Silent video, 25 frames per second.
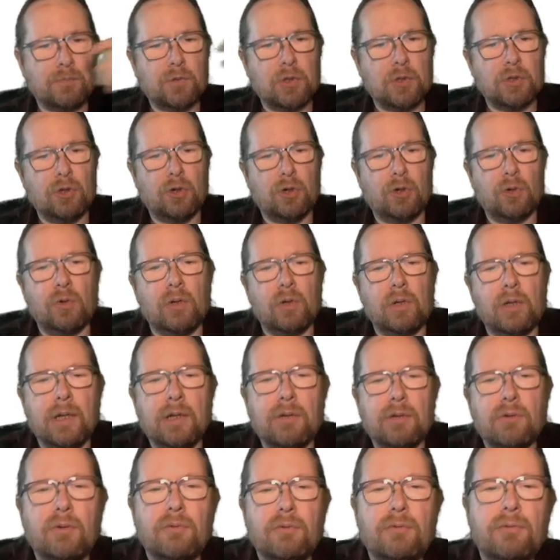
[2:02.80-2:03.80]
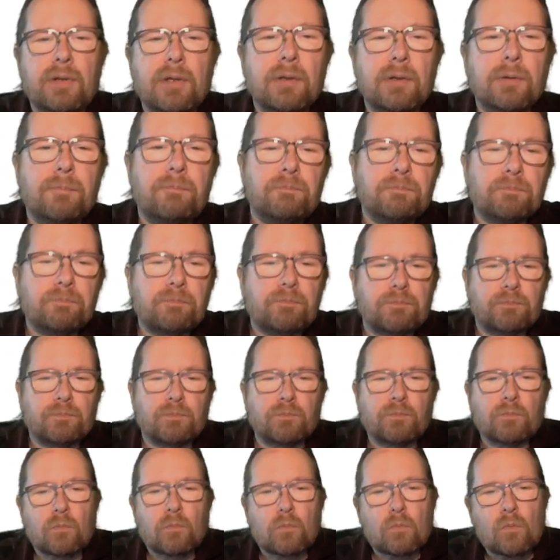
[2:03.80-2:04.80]
the total electric field.
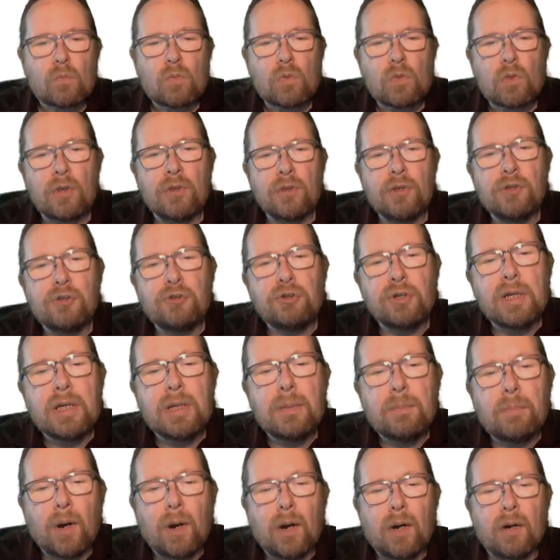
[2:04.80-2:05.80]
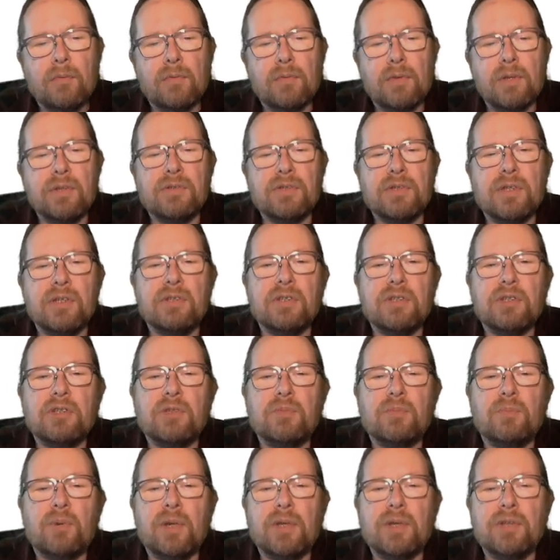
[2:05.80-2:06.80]
The tricky part of this is
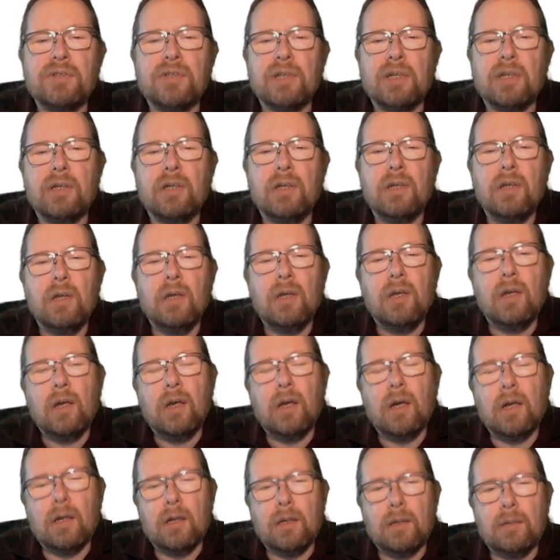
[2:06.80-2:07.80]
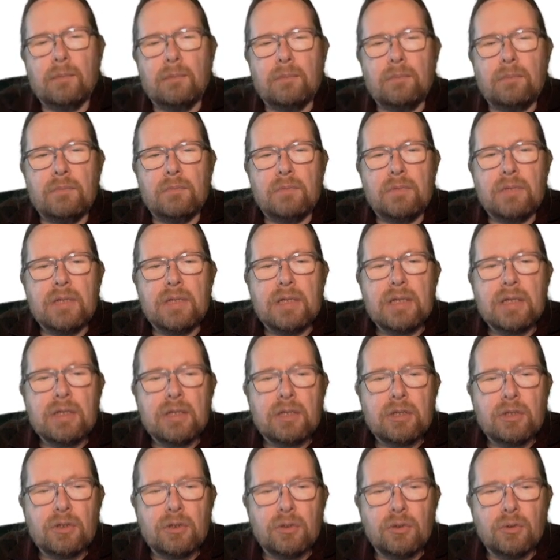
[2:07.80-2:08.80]
expressing
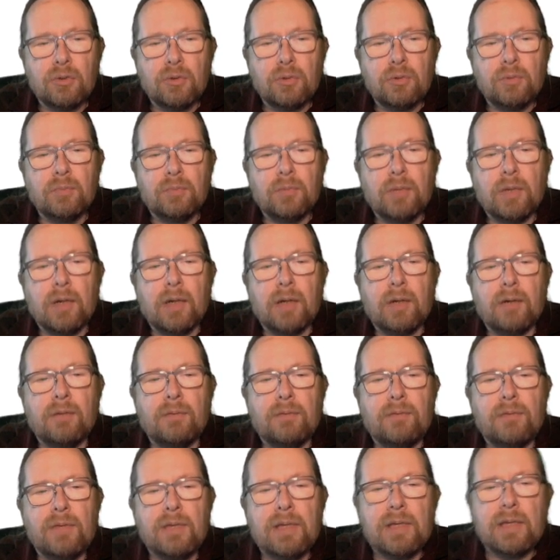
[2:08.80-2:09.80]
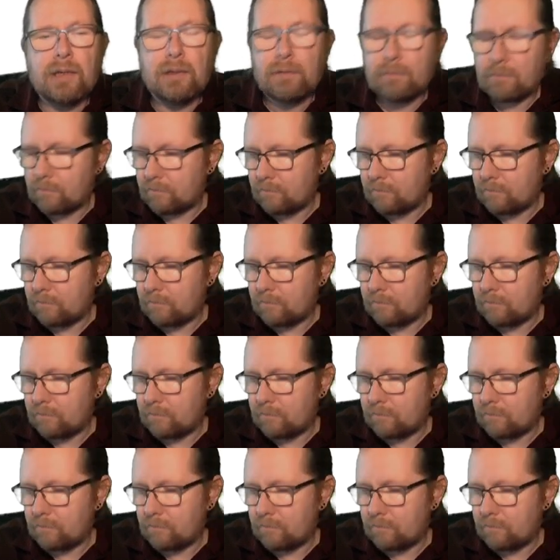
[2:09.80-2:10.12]
dq of the